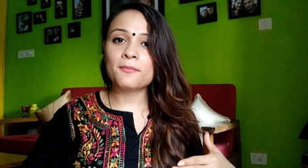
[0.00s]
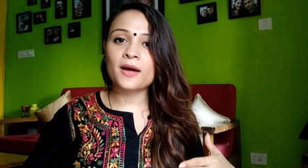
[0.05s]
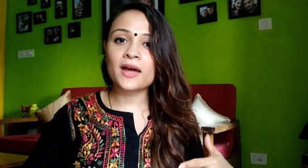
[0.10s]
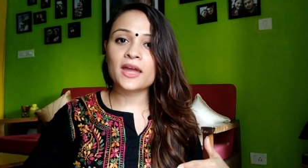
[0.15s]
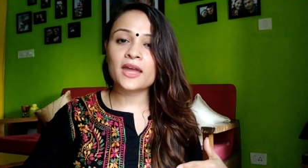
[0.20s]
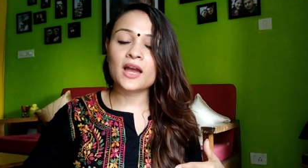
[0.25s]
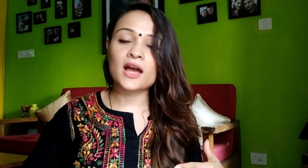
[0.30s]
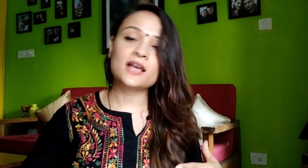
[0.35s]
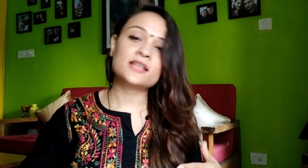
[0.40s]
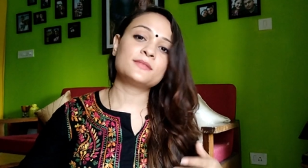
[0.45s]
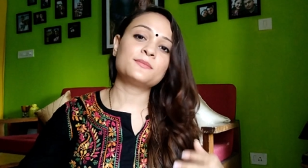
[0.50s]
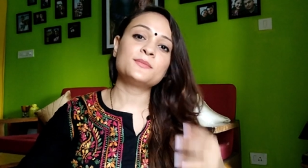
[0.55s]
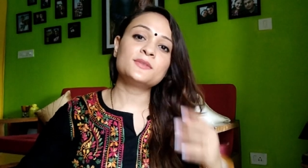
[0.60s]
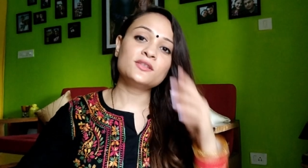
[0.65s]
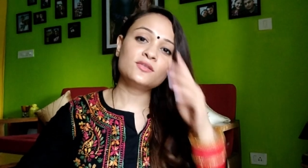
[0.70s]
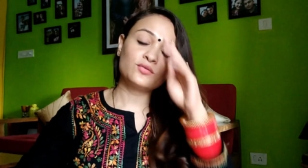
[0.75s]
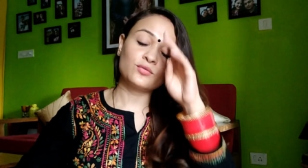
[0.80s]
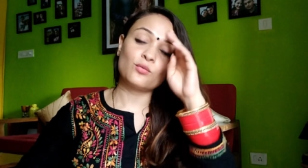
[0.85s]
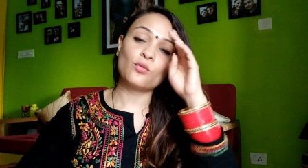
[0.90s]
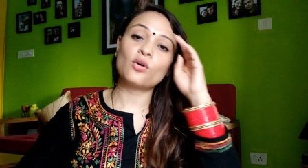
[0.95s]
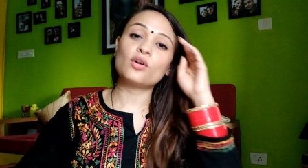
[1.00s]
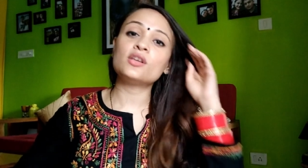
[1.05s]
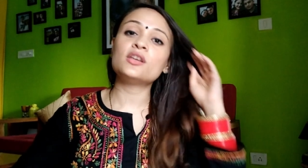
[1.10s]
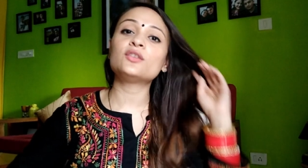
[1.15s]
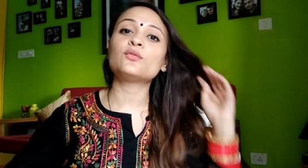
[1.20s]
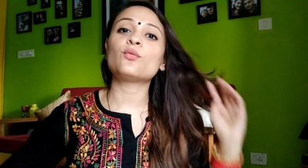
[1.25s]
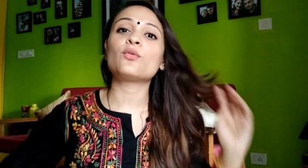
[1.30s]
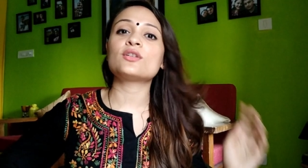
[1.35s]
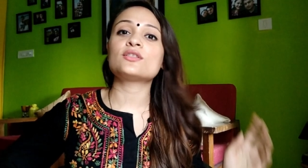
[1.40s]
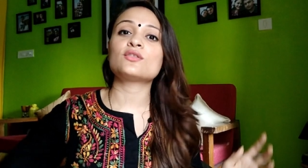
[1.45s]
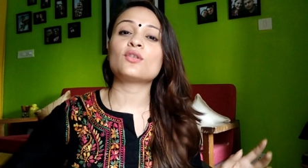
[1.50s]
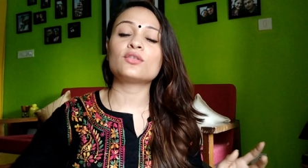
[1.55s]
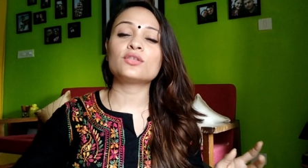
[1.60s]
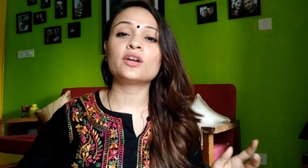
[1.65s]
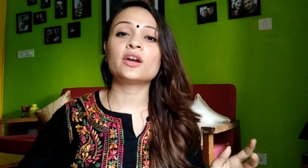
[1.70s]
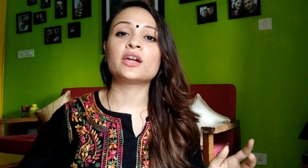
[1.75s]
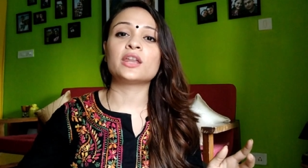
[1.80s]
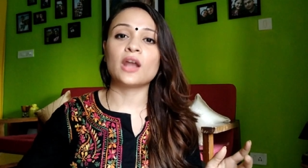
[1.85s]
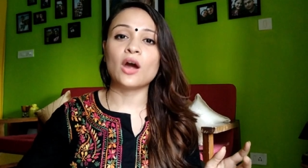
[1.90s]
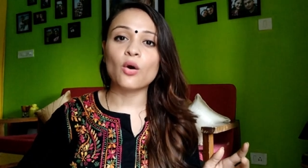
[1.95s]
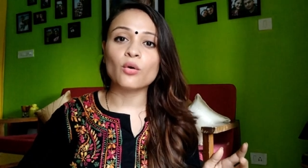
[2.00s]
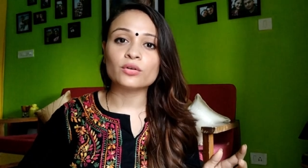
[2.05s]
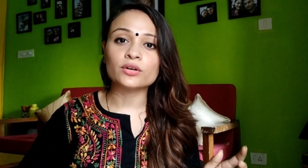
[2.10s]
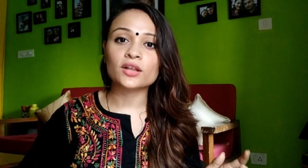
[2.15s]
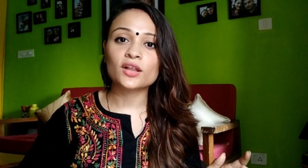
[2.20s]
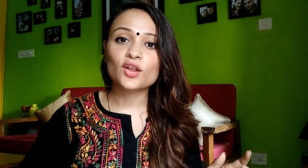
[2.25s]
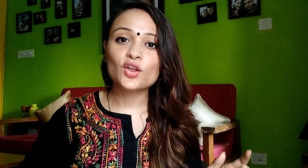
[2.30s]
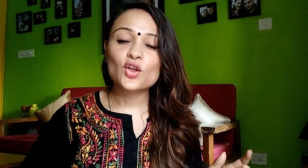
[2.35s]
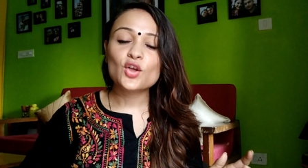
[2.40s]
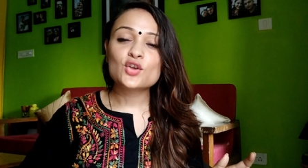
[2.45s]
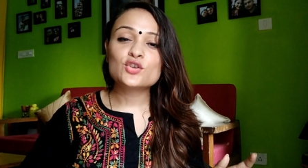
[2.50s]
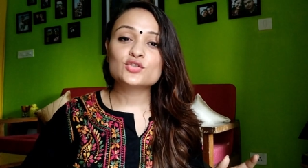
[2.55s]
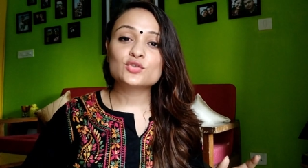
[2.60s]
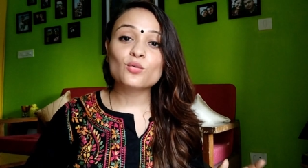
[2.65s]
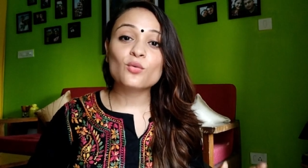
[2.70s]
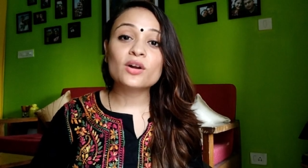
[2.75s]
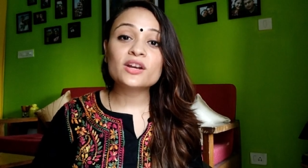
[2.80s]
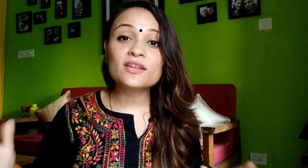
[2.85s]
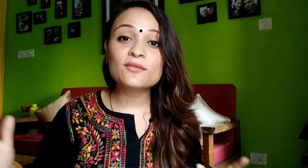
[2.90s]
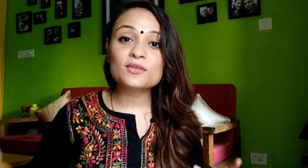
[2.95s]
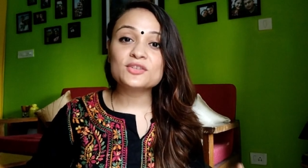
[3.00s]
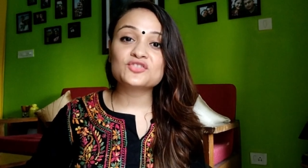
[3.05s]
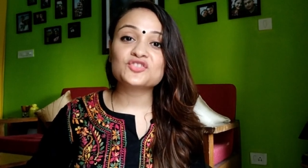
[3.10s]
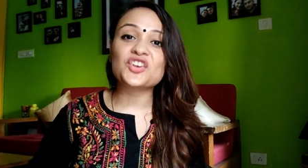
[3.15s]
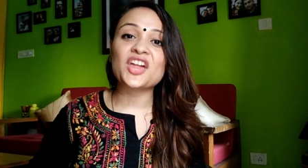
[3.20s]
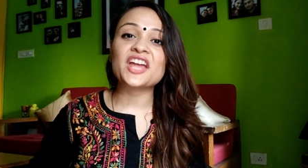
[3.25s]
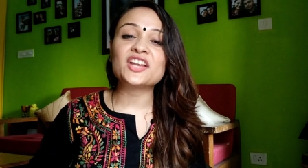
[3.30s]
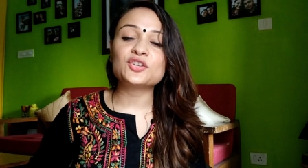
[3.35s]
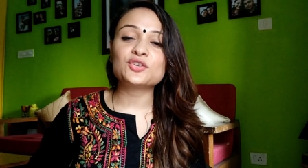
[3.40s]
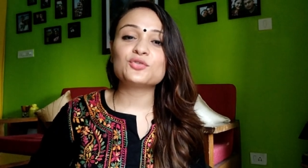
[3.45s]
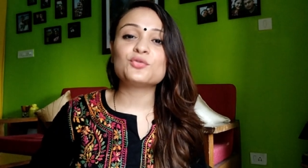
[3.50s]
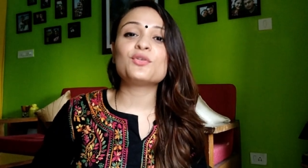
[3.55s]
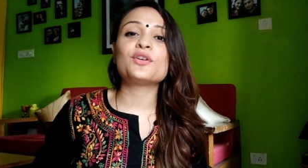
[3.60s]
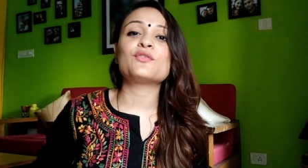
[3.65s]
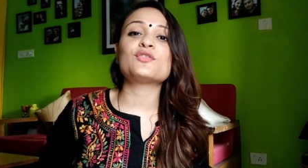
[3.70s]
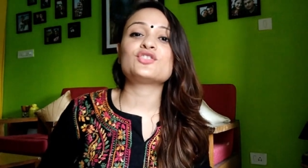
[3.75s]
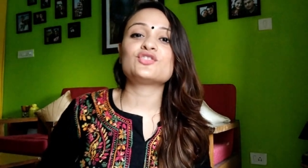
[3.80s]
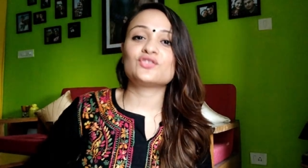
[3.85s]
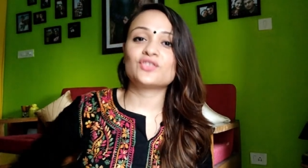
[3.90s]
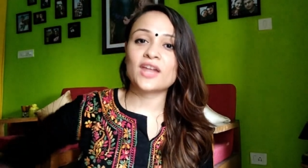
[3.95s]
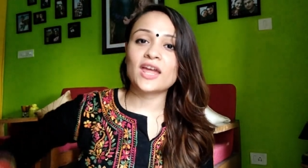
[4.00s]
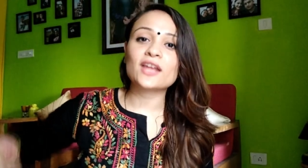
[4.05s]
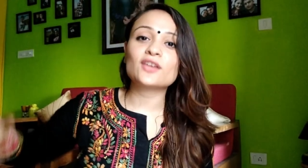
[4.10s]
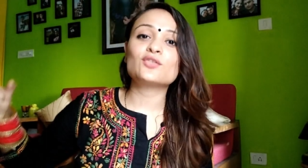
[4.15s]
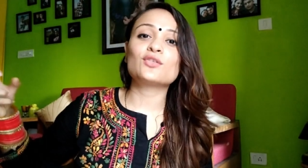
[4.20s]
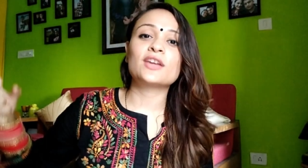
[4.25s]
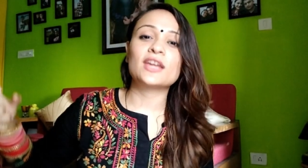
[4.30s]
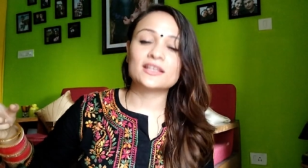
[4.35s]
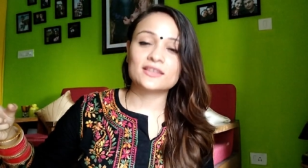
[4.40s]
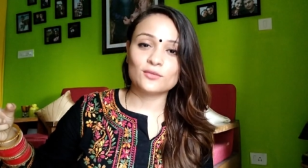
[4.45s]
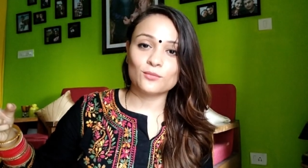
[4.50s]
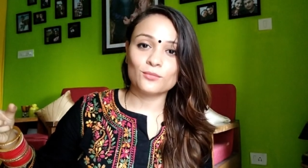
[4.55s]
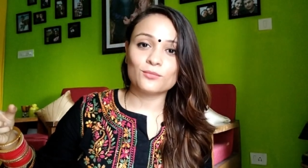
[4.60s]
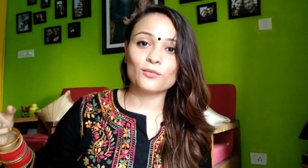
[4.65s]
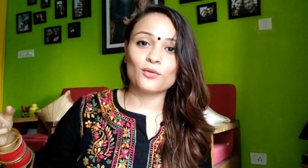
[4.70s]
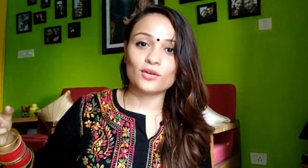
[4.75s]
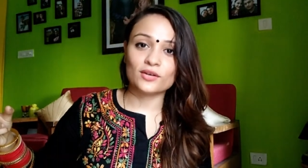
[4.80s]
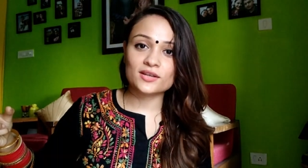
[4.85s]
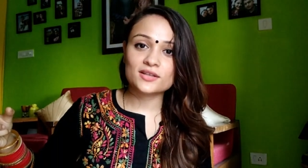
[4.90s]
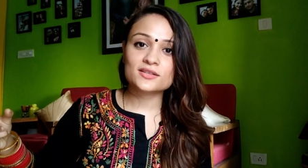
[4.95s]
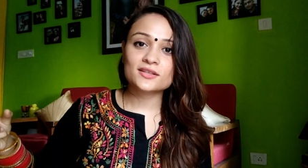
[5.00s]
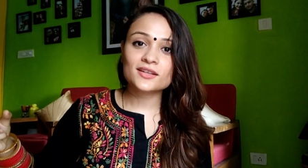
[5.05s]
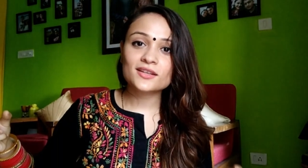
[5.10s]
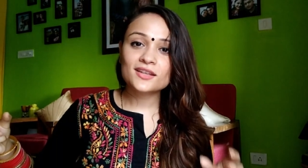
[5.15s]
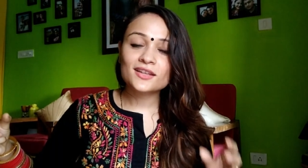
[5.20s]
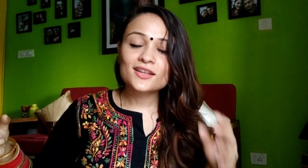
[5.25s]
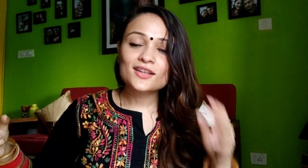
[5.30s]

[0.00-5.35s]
my husband's wallet was on the ground. So what he was trying to do, he was trying to get the wallet.